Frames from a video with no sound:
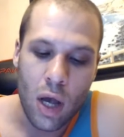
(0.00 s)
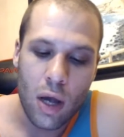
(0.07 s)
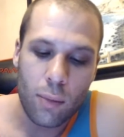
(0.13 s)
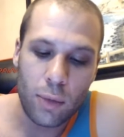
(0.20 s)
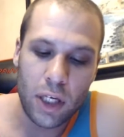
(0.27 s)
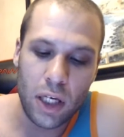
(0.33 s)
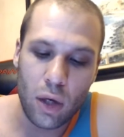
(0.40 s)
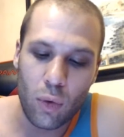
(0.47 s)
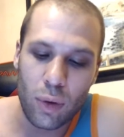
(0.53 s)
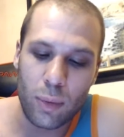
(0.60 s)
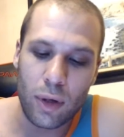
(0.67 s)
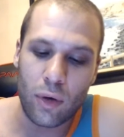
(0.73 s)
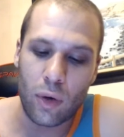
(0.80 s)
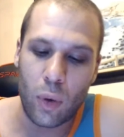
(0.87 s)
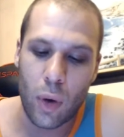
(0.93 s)
Media would
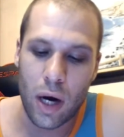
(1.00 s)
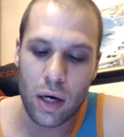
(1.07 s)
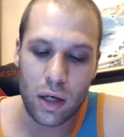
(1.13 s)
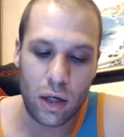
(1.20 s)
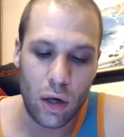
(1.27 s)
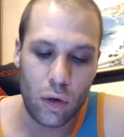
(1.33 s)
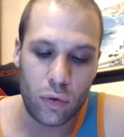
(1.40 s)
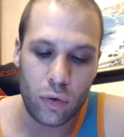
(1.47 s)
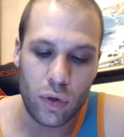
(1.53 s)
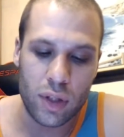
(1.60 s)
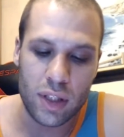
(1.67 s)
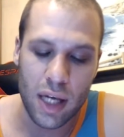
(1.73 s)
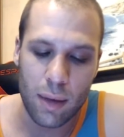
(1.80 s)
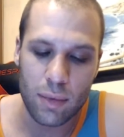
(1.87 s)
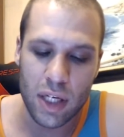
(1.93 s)
be required to go through the
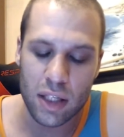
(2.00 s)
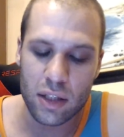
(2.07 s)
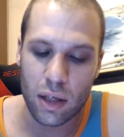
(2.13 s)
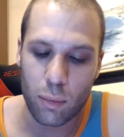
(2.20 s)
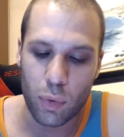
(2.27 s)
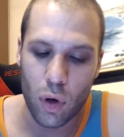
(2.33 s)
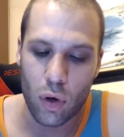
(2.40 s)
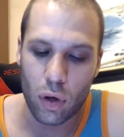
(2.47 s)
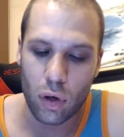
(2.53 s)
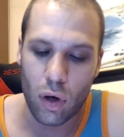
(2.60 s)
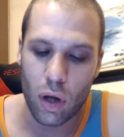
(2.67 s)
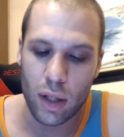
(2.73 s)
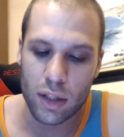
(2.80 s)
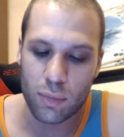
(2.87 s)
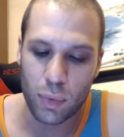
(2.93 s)
same testing
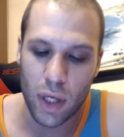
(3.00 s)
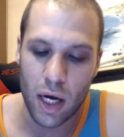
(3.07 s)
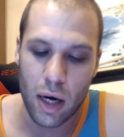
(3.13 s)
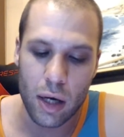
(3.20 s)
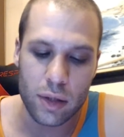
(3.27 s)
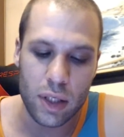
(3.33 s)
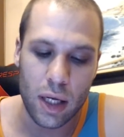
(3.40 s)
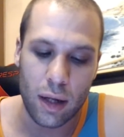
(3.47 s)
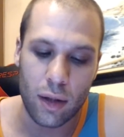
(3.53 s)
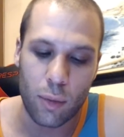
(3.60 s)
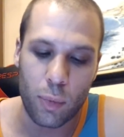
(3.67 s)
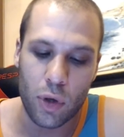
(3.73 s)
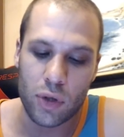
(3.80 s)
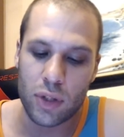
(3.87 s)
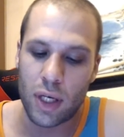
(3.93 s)
protocol as players and other
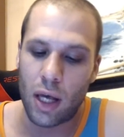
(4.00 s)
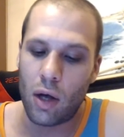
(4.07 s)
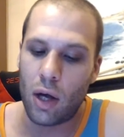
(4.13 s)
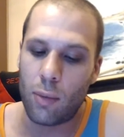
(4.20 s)
personnel,